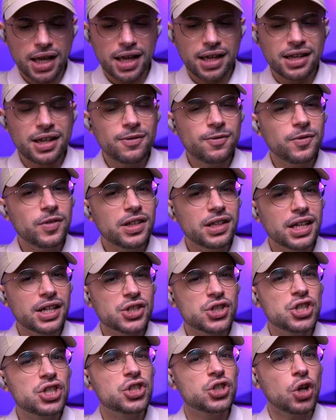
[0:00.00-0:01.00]
and i feel
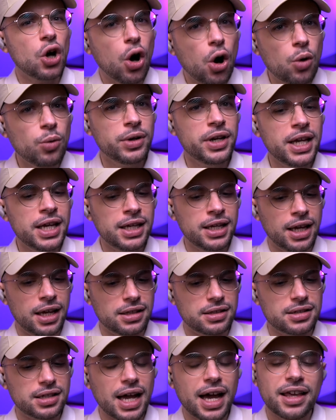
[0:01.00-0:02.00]
like she's owning
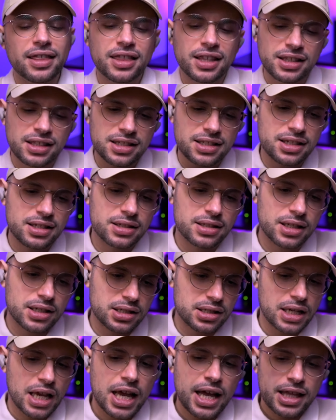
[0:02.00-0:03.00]
it i think this is
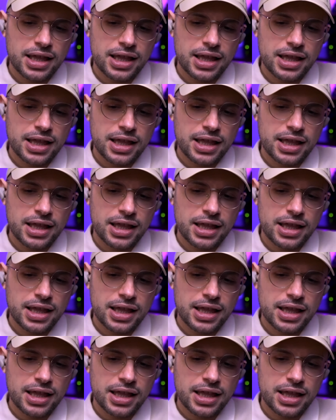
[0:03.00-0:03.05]
this